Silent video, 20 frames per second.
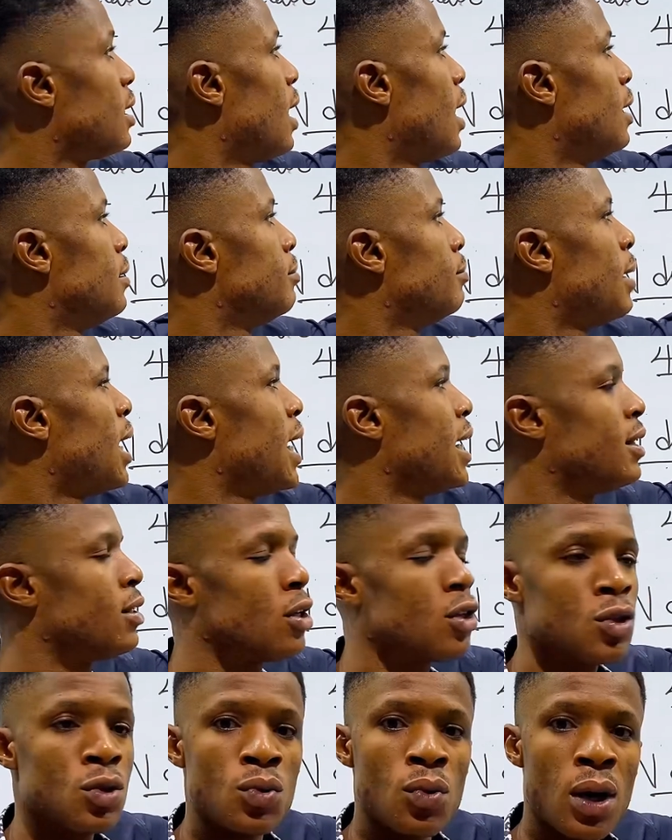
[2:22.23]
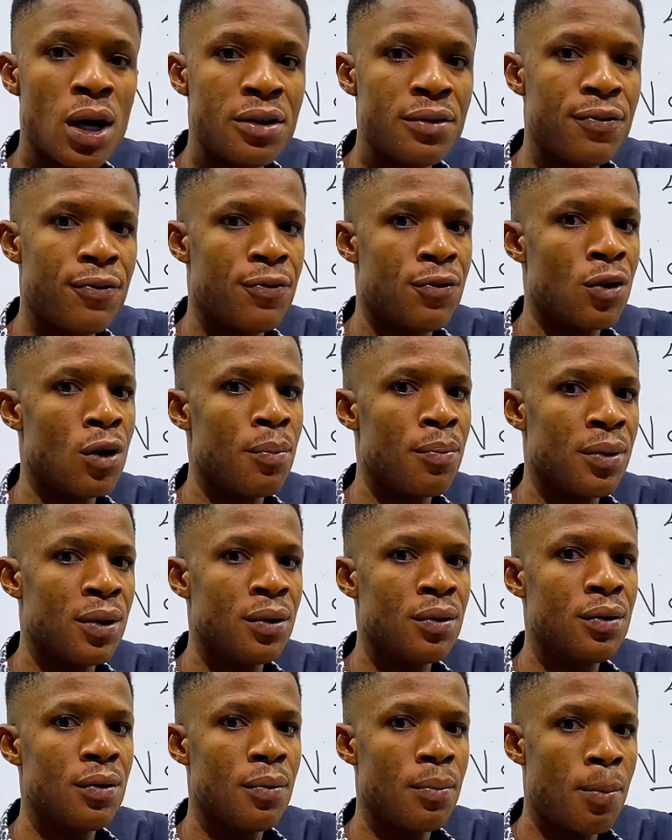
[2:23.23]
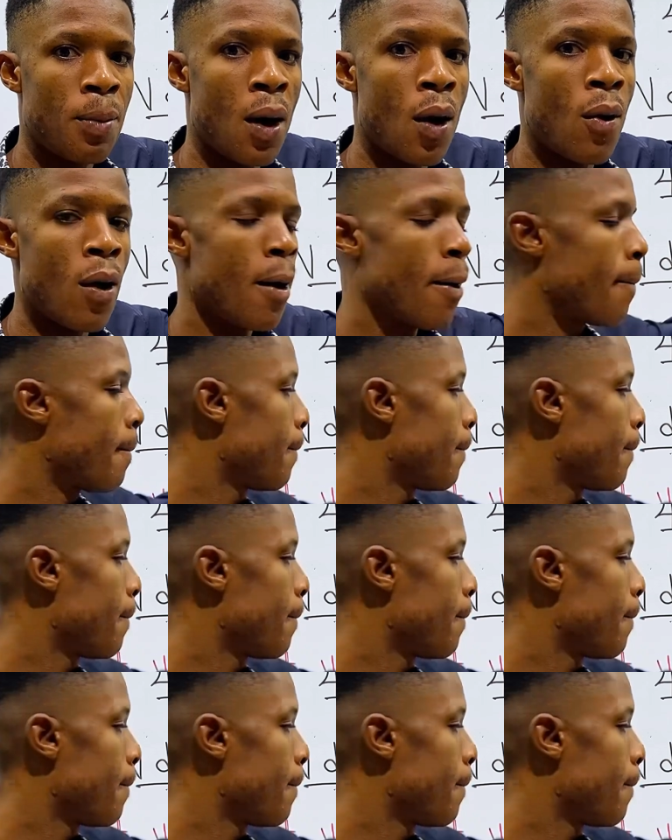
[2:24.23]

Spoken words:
and minus 1 from the power.